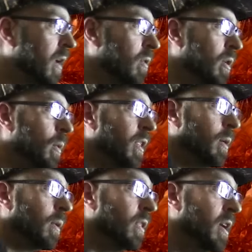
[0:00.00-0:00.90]
I don't know what they
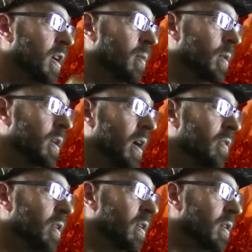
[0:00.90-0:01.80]
were thinking, but
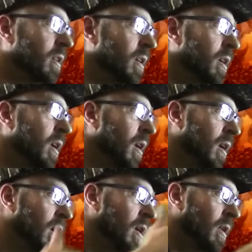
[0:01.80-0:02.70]
definitely
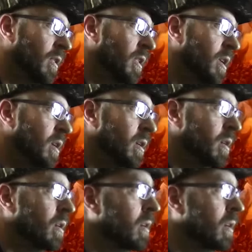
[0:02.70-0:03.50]
the